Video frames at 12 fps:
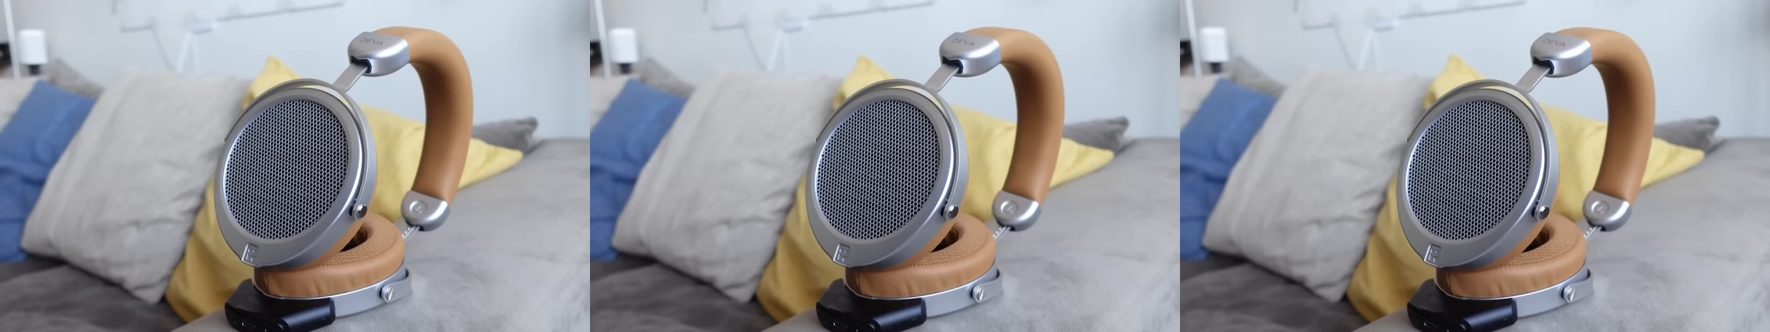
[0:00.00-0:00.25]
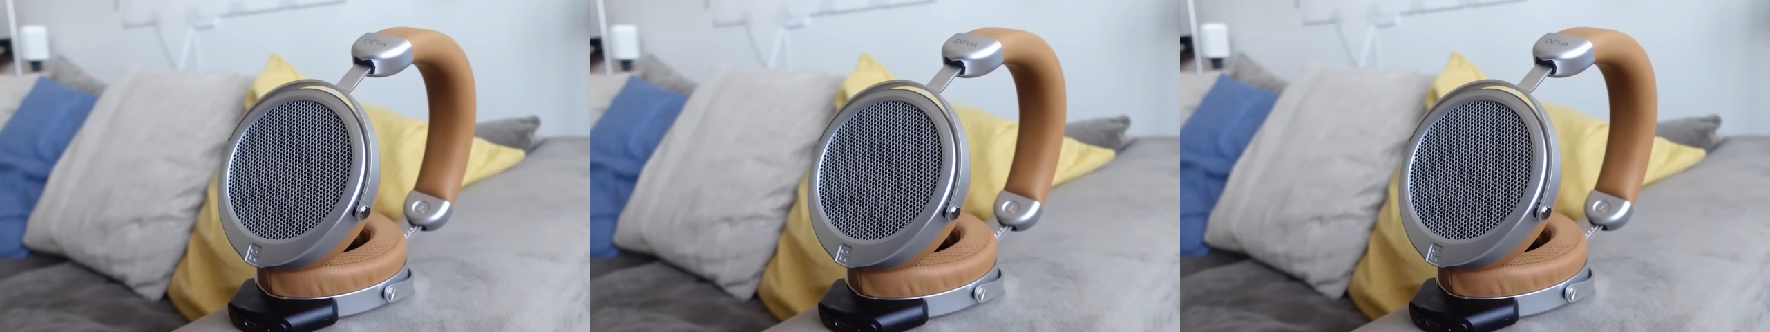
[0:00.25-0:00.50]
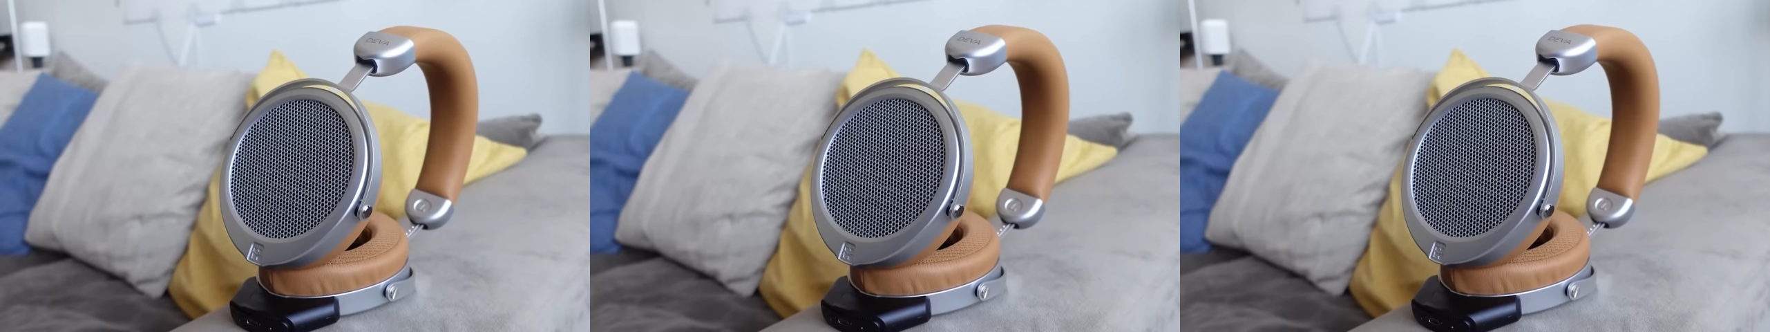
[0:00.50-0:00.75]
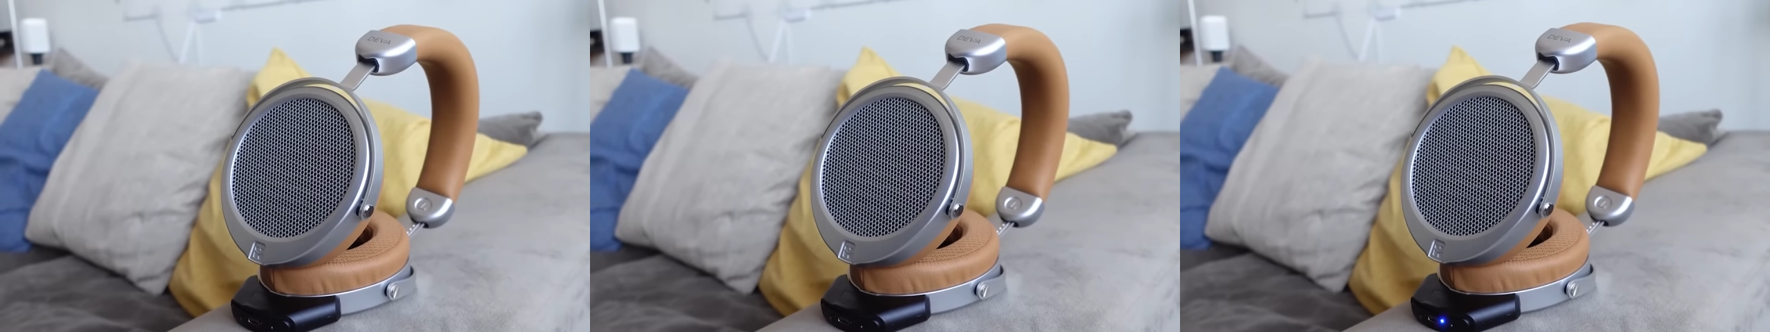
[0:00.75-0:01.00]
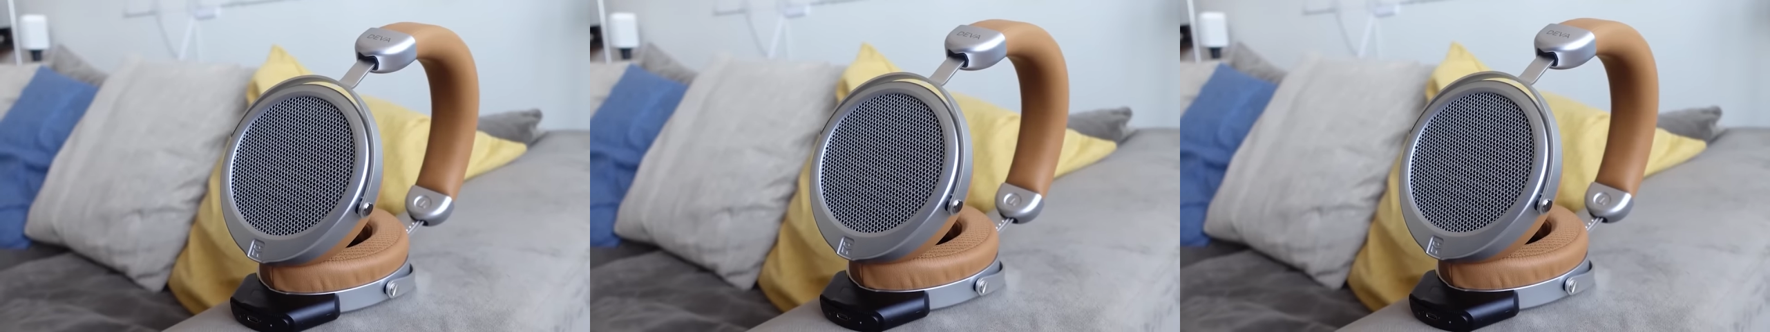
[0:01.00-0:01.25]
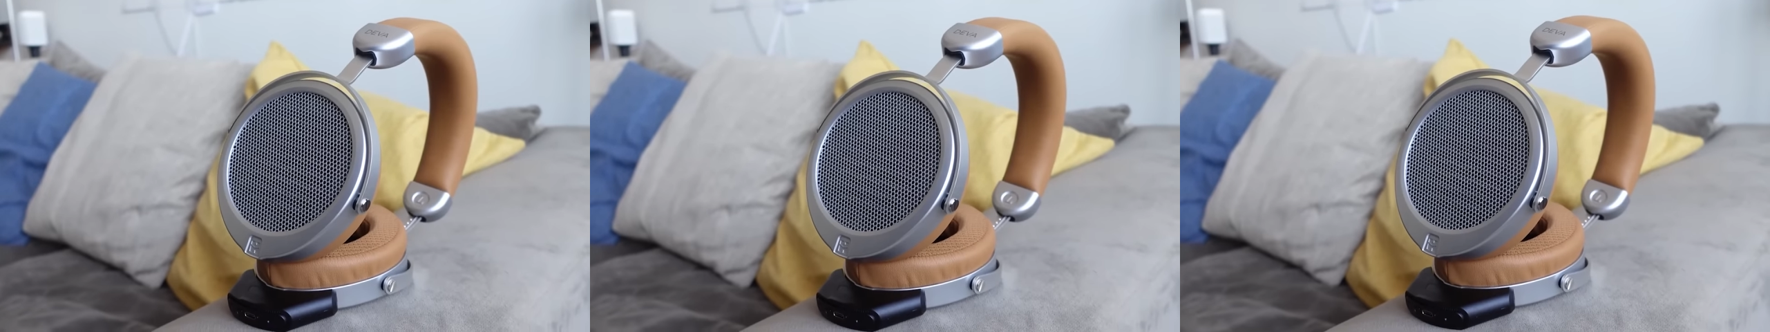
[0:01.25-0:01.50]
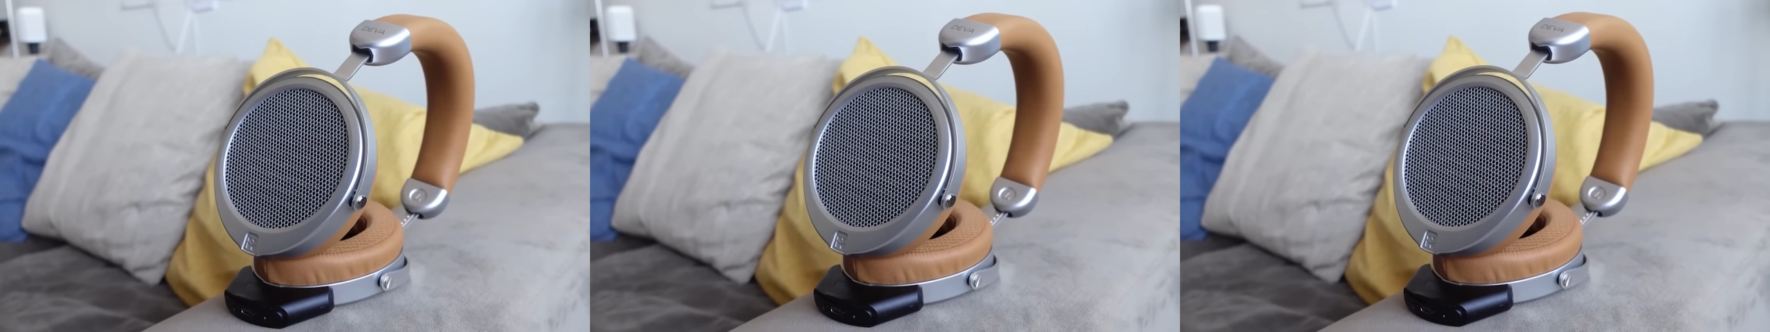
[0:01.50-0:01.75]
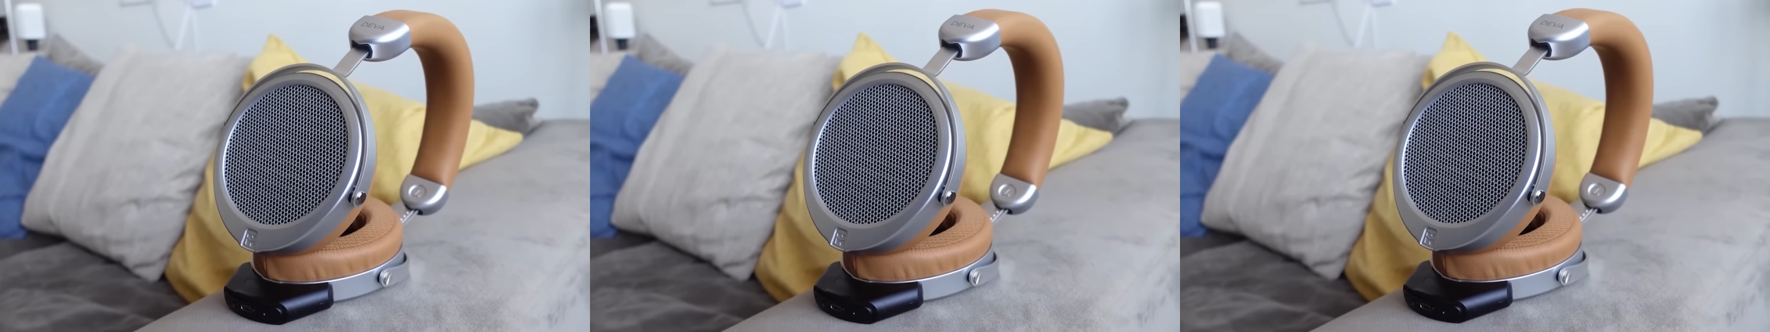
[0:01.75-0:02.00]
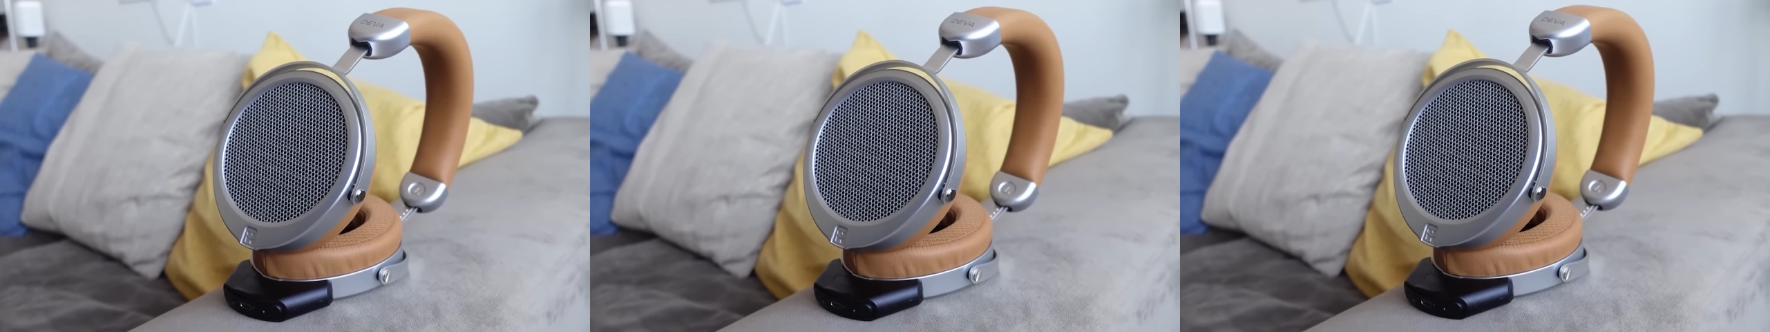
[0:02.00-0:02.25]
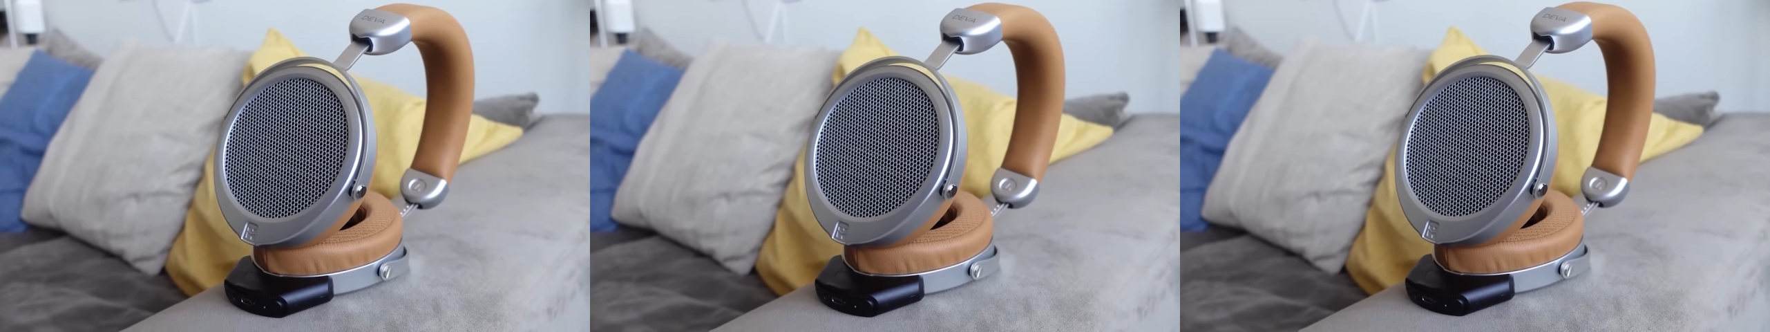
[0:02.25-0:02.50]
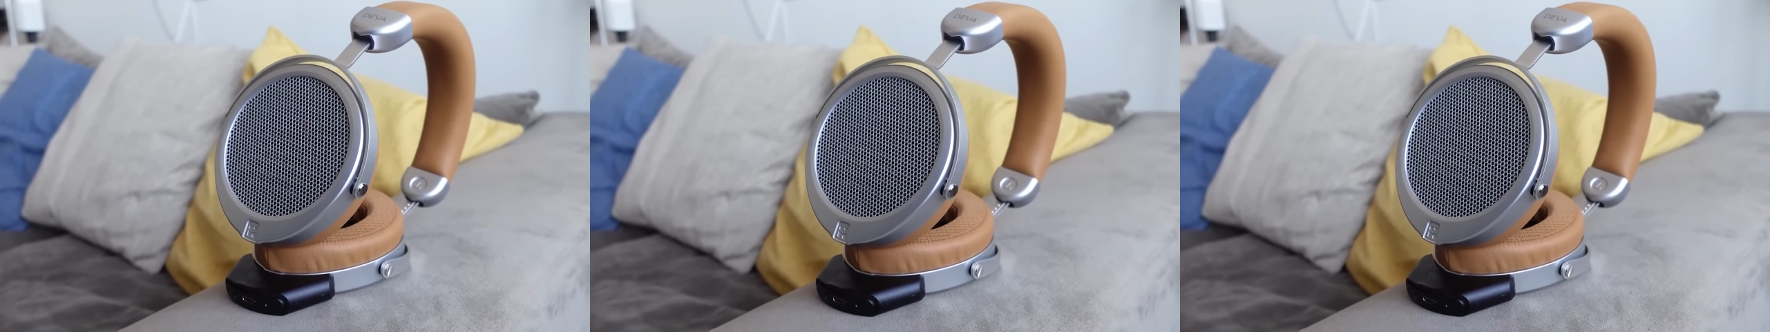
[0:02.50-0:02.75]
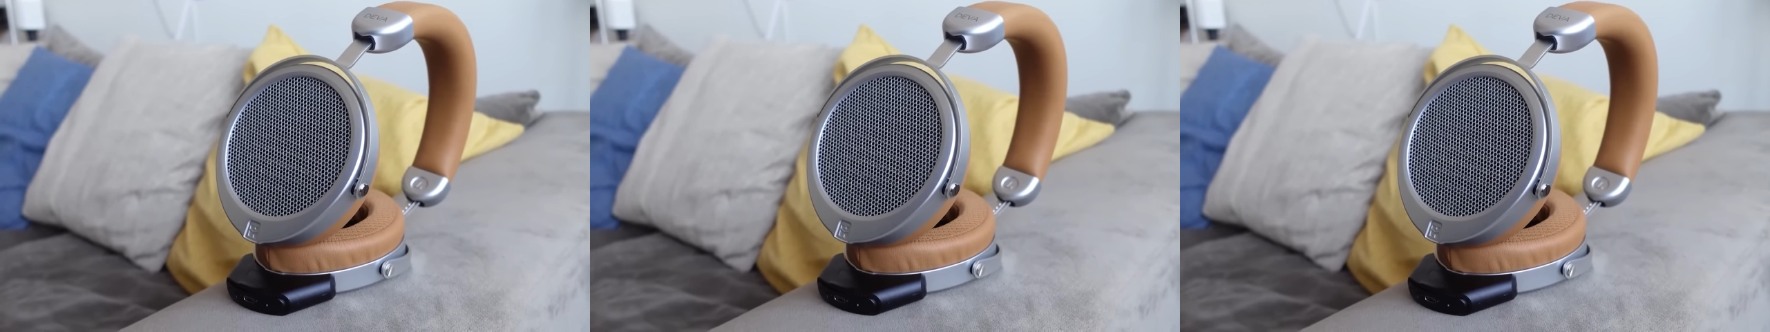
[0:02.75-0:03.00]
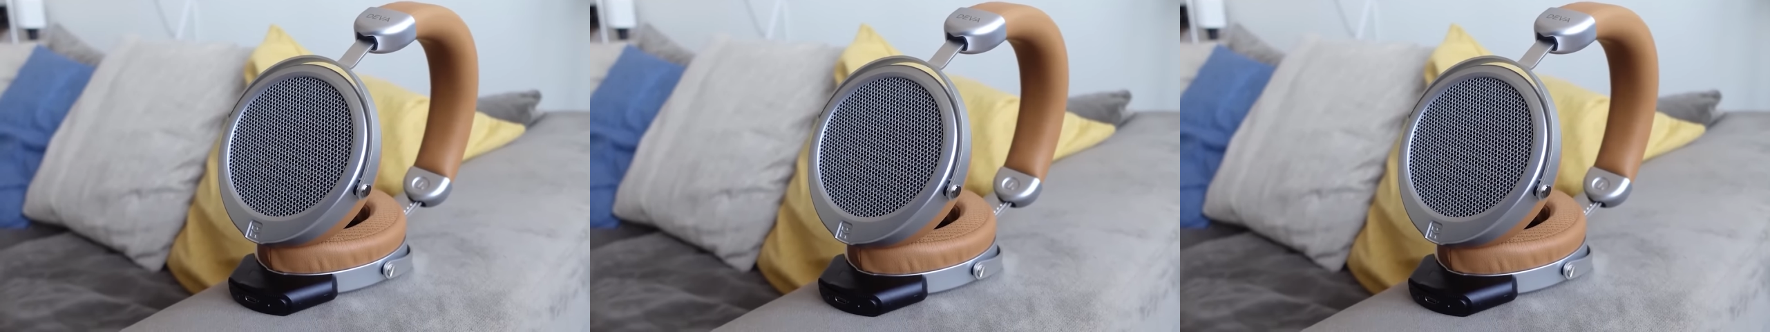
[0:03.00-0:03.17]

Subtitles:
(no speaker visible)